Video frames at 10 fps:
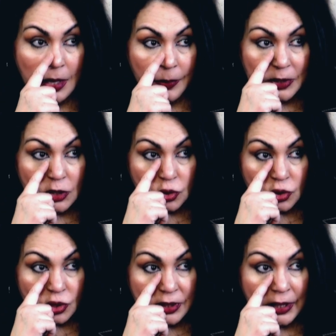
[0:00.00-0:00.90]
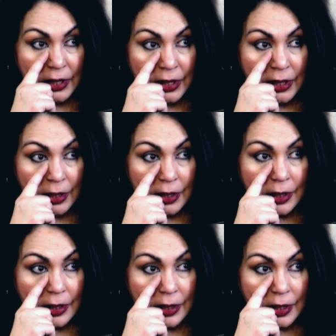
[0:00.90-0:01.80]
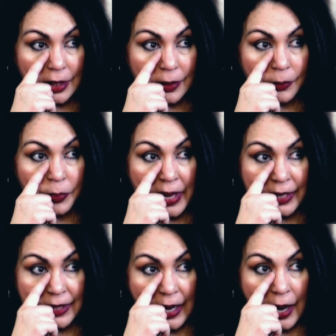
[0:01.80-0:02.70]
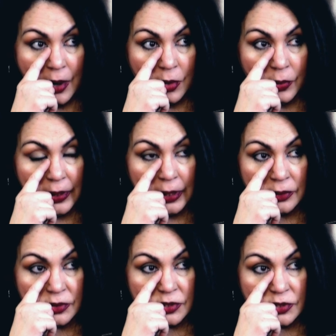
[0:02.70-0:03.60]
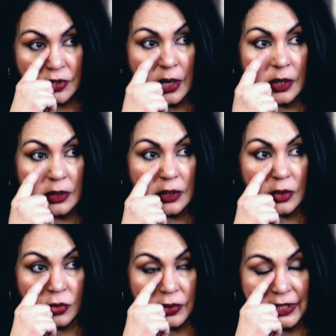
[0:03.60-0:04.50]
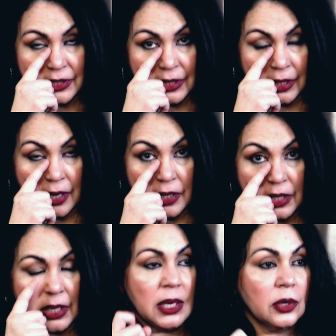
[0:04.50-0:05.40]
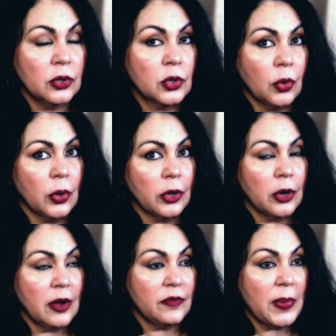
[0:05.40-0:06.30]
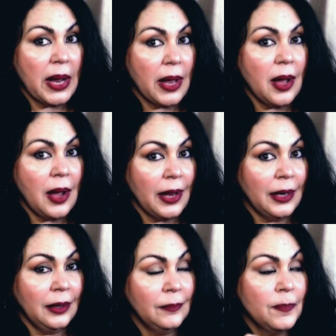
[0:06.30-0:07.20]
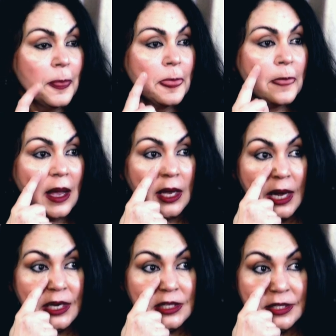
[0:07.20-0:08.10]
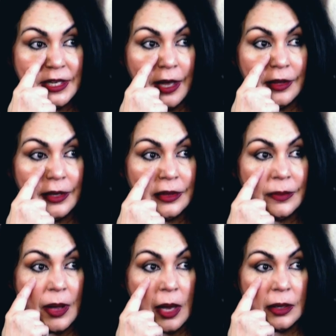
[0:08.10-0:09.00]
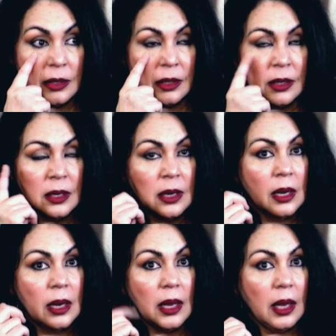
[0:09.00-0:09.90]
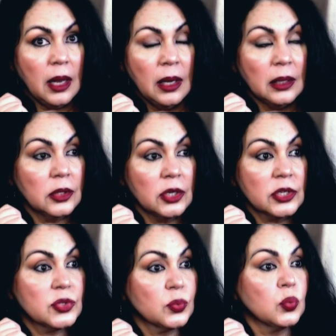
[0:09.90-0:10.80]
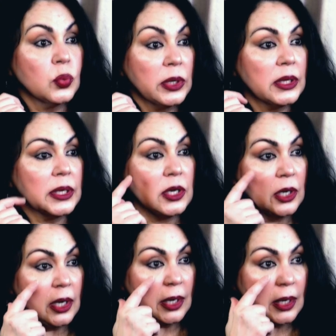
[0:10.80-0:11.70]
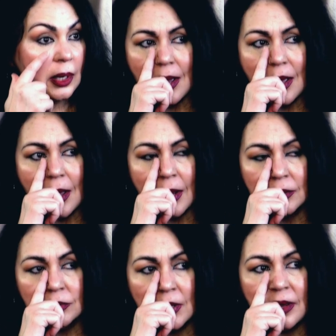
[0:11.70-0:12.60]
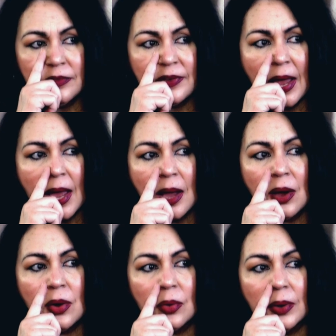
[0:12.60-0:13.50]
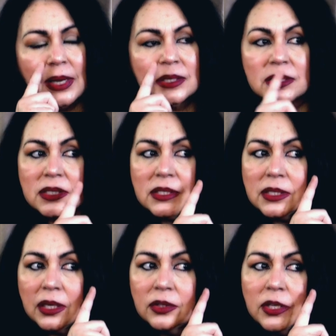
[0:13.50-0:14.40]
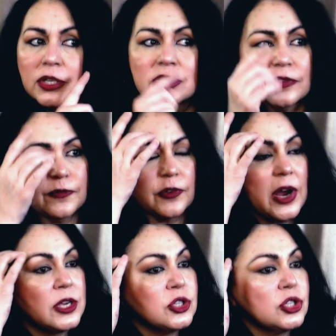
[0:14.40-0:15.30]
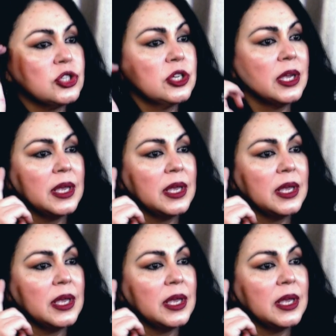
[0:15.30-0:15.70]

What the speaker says: Usually by now it'll start creasing on the inner corner of my eye. And I can tell in the monitor, it looks really good. I love how it still looks fresh.